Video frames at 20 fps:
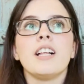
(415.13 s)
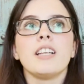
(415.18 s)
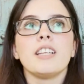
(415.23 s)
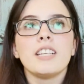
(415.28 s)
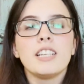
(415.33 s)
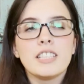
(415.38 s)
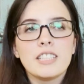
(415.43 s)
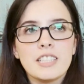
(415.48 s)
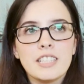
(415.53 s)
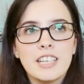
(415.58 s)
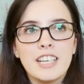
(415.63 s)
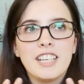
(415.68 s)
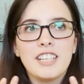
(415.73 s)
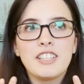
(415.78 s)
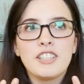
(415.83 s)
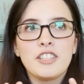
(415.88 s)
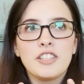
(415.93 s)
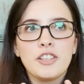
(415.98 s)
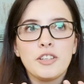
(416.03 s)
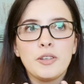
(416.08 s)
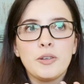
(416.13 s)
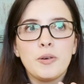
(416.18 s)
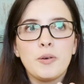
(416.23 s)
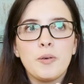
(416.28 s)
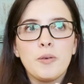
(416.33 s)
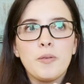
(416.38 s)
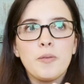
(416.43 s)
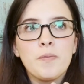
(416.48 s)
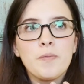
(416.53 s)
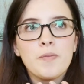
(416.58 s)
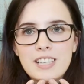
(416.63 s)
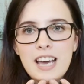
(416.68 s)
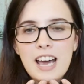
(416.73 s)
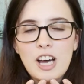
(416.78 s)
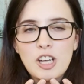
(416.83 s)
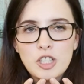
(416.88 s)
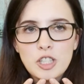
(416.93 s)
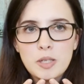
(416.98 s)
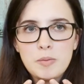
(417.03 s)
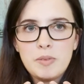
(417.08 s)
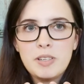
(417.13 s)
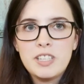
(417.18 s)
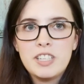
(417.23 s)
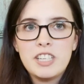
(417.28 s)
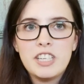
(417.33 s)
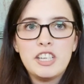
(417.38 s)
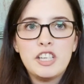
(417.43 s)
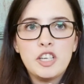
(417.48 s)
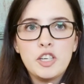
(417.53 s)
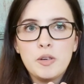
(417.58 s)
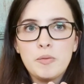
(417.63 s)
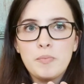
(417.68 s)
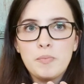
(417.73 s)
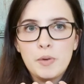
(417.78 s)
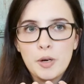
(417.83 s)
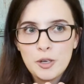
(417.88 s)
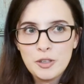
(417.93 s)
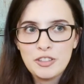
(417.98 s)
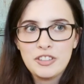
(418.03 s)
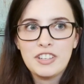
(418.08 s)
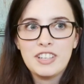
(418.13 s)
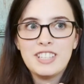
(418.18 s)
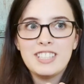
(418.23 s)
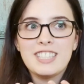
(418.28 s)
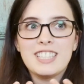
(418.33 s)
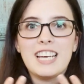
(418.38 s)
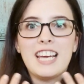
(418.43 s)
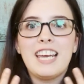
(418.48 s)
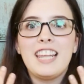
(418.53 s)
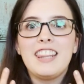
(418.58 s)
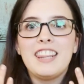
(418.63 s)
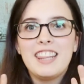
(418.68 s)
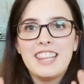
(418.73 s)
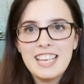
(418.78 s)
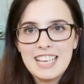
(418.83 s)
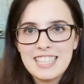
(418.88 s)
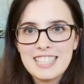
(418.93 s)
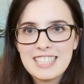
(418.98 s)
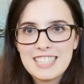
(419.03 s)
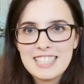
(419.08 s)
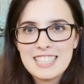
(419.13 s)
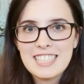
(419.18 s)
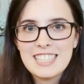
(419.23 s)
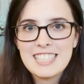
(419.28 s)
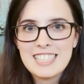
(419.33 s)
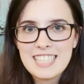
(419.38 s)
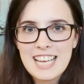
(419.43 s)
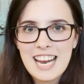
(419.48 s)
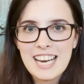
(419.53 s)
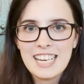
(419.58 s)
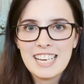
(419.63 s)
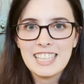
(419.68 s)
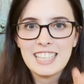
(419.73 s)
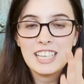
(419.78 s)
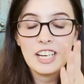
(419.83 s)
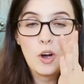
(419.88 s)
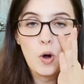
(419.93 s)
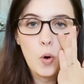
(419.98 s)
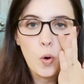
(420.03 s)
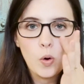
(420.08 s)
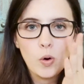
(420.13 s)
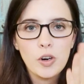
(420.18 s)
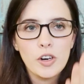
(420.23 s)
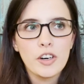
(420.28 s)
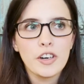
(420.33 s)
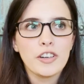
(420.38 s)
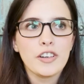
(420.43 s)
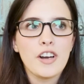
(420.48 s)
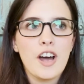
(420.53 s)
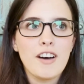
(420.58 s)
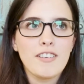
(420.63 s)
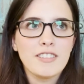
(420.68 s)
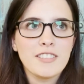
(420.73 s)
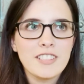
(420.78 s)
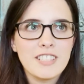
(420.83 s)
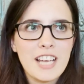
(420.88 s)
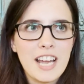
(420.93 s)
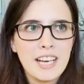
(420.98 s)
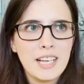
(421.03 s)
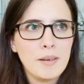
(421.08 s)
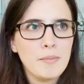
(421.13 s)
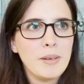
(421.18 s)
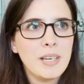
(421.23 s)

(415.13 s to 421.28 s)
listening to LGBTQ persons in this setting, like a horror novel setting,